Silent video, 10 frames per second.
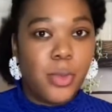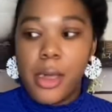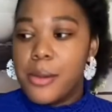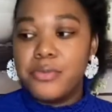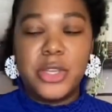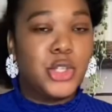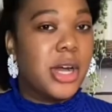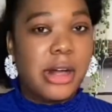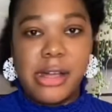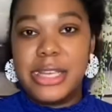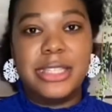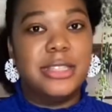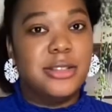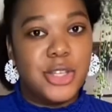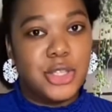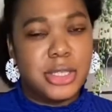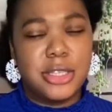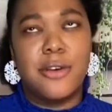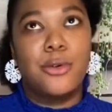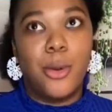The chocolate is delicious,
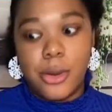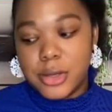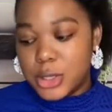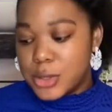of course.